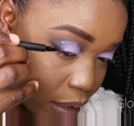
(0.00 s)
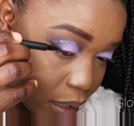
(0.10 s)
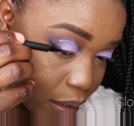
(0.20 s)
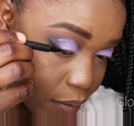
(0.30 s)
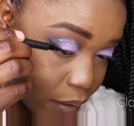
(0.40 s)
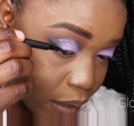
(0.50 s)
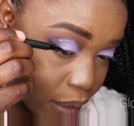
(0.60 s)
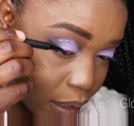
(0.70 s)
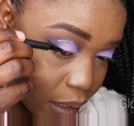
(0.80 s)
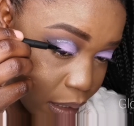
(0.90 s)

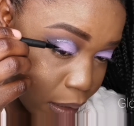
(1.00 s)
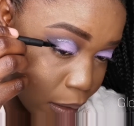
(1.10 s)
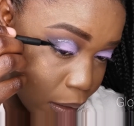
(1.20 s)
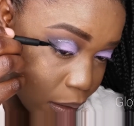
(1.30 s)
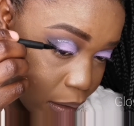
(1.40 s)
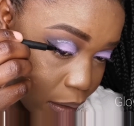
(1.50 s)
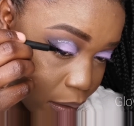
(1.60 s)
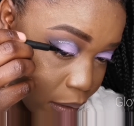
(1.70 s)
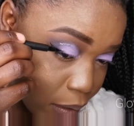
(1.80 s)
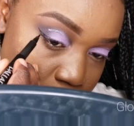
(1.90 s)
down here
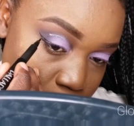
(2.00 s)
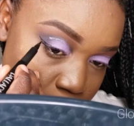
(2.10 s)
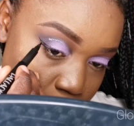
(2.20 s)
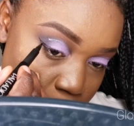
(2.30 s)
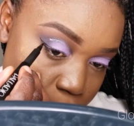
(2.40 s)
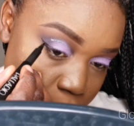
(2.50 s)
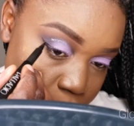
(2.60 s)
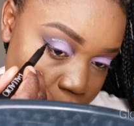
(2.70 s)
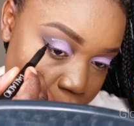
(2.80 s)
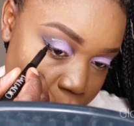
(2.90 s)
to the top
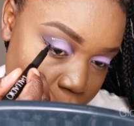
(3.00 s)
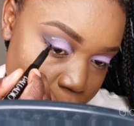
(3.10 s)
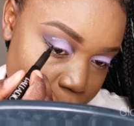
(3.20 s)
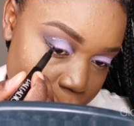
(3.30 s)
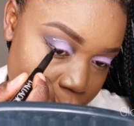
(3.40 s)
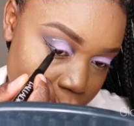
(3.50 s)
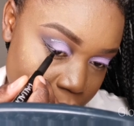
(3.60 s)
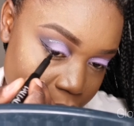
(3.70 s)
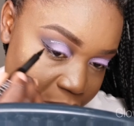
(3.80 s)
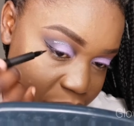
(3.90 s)
of your
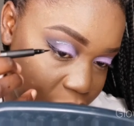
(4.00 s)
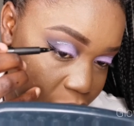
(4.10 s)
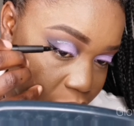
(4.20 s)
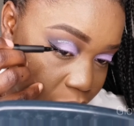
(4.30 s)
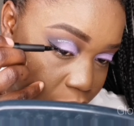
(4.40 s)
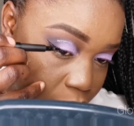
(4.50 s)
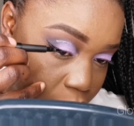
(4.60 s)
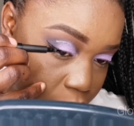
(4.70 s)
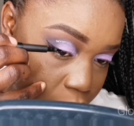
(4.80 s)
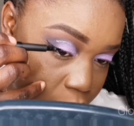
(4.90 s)
lashes
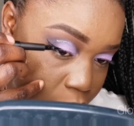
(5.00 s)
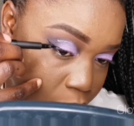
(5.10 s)
like this.